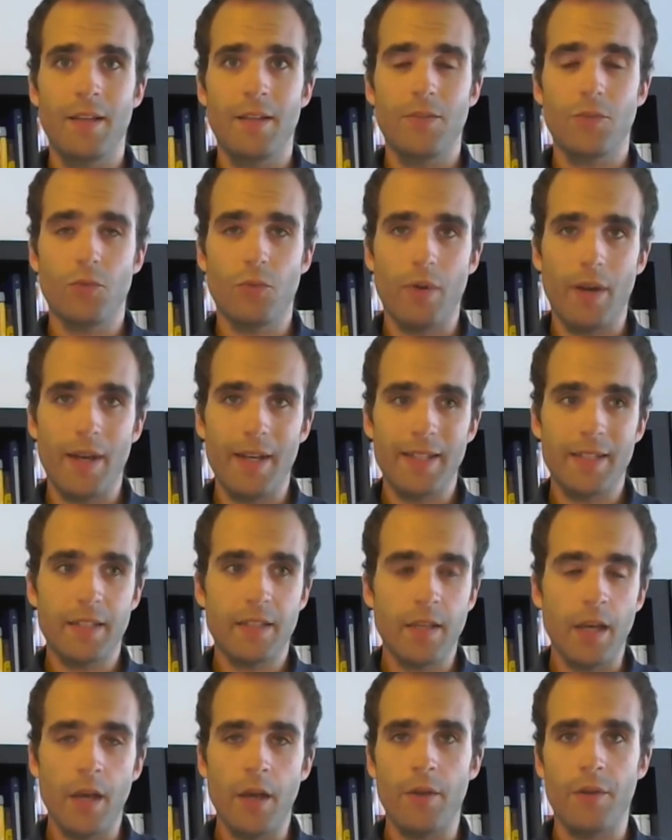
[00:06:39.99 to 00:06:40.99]
to write
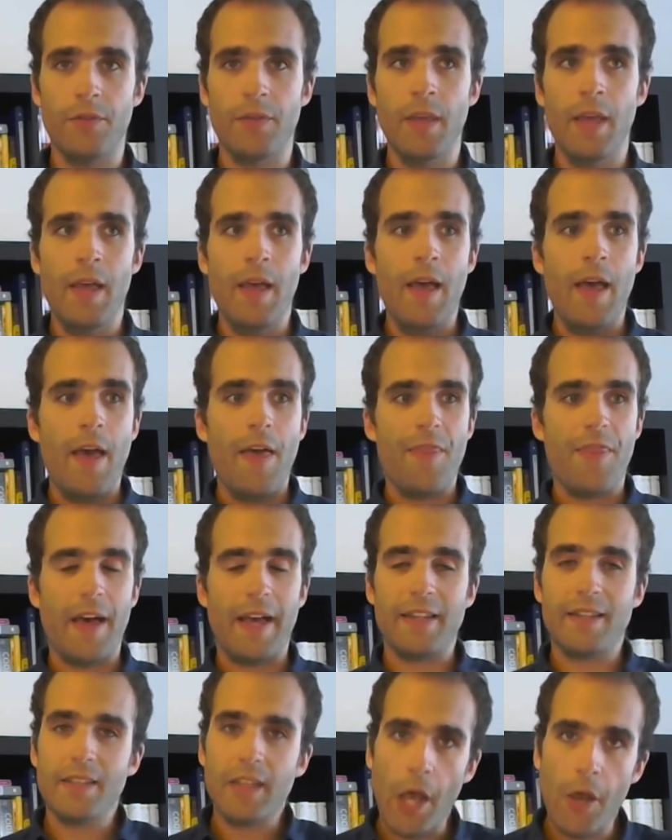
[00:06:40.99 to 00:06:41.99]
code
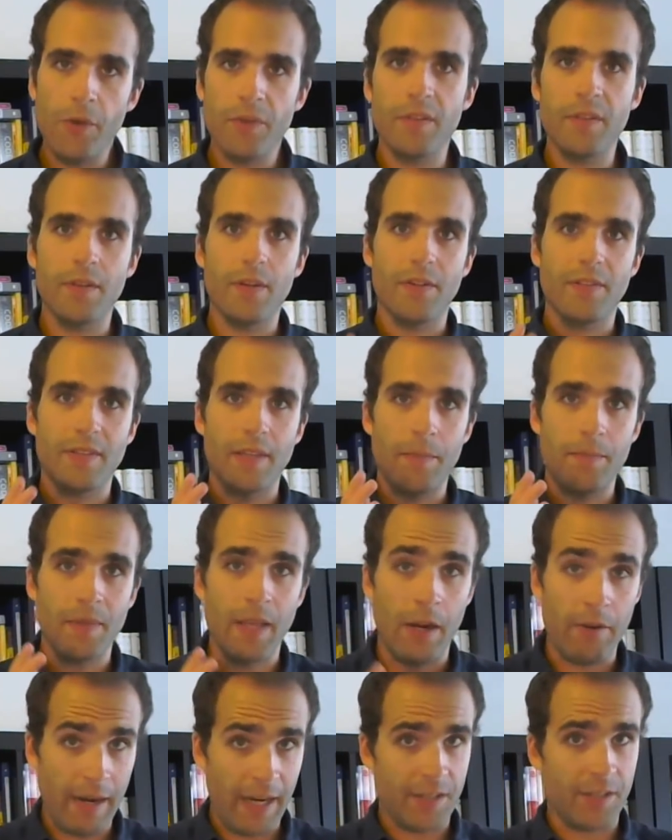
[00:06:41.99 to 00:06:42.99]
that goes in the same
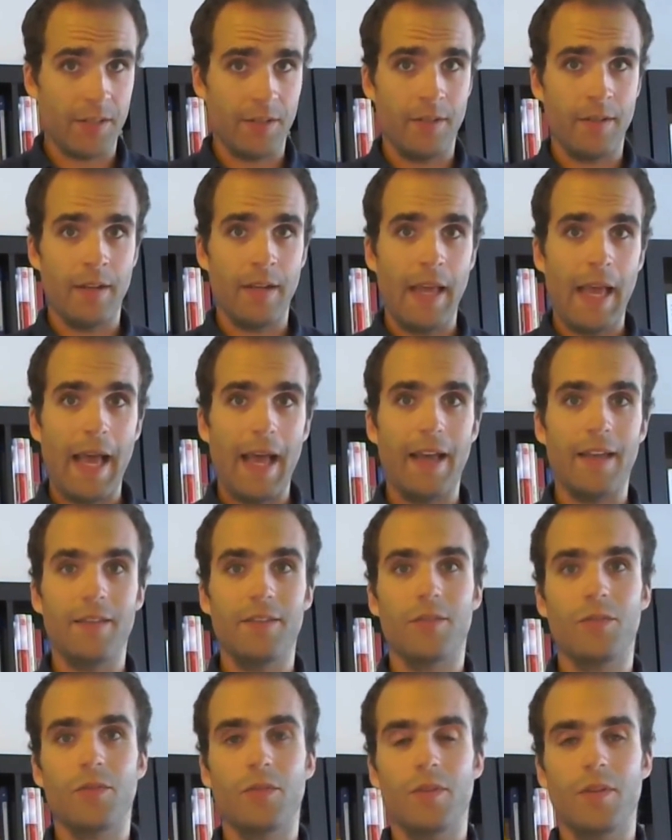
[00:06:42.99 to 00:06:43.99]
direction
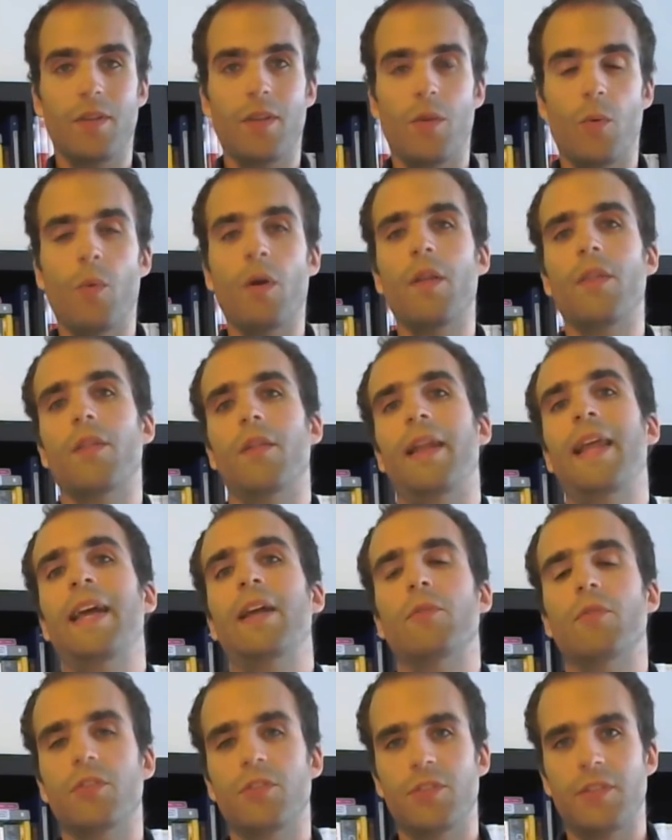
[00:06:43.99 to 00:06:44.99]
as the one the
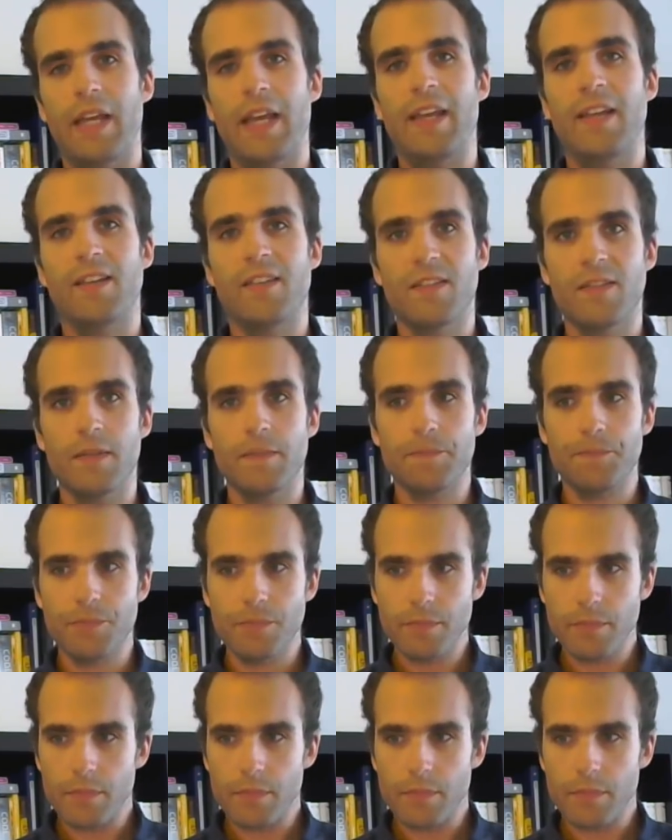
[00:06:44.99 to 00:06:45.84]
language takes.